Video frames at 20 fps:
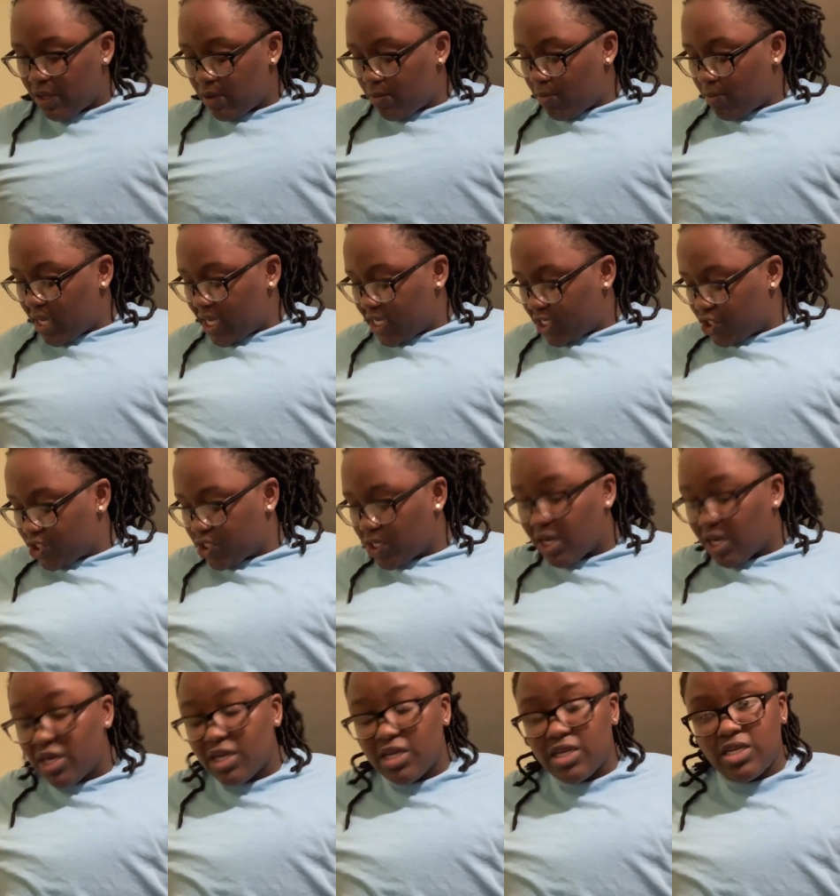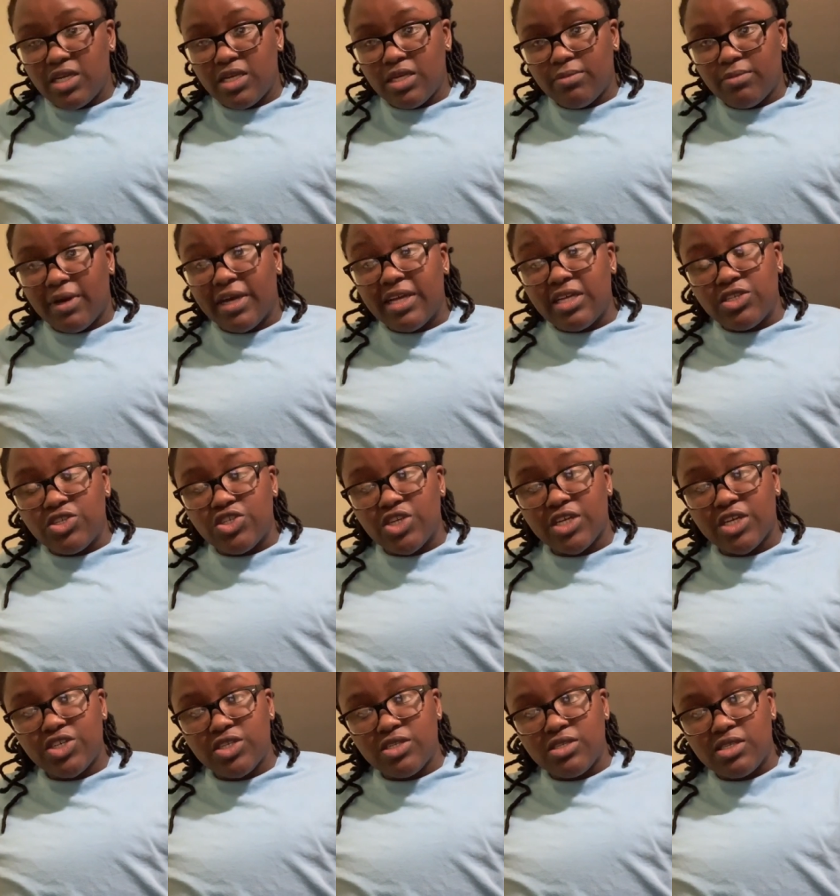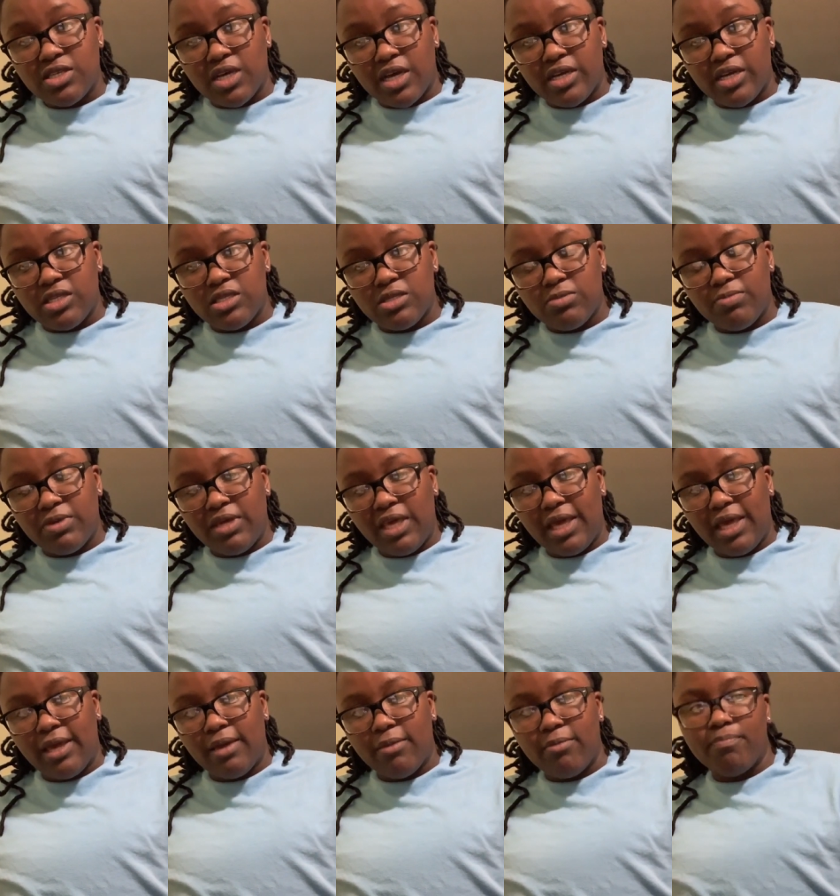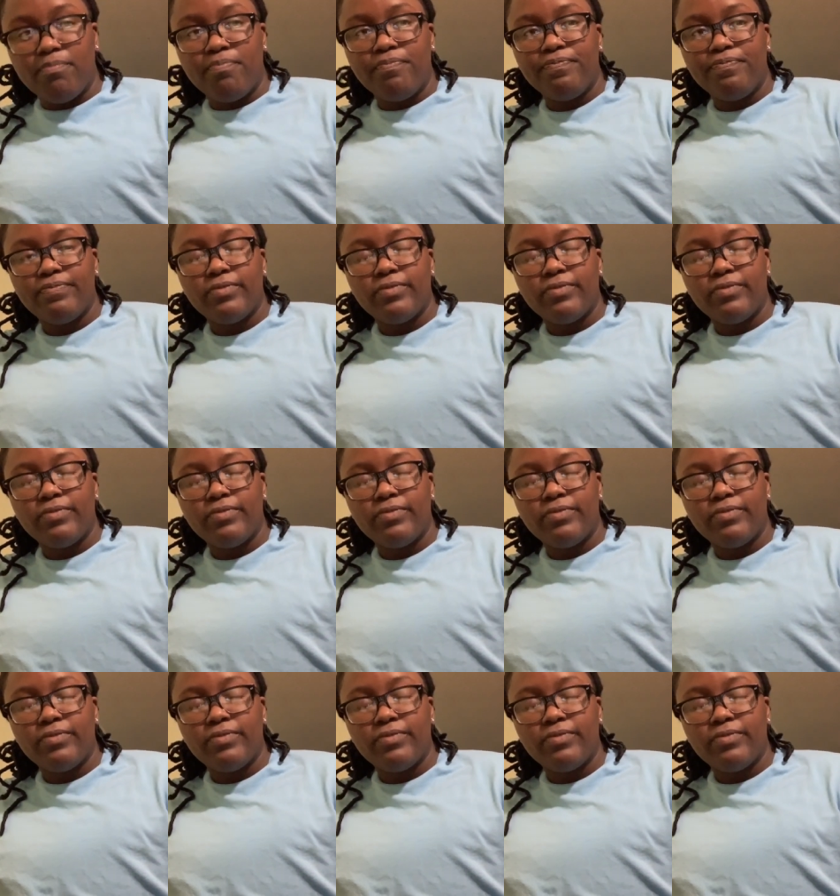my shot, my injection sites became